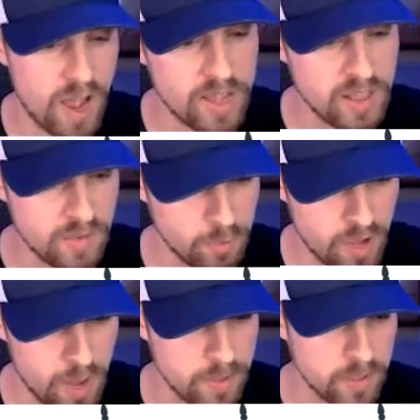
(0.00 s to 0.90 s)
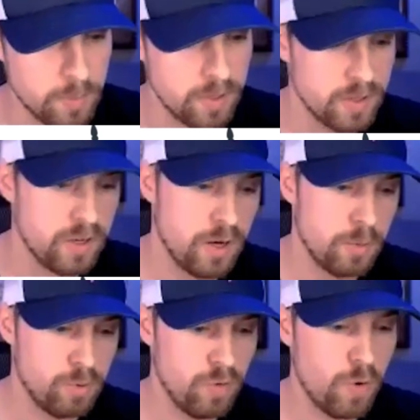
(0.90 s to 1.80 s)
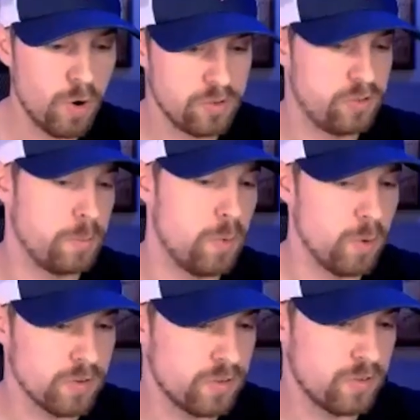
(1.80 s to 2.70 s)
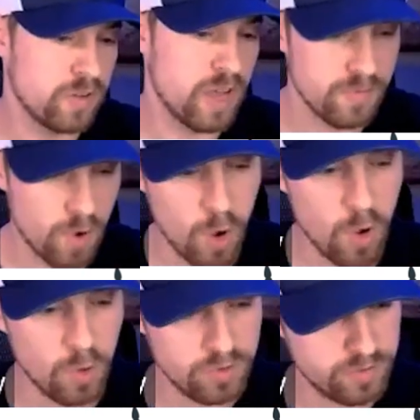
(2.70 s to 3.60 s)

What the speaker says: a high-level topic, but Provar supports kind of all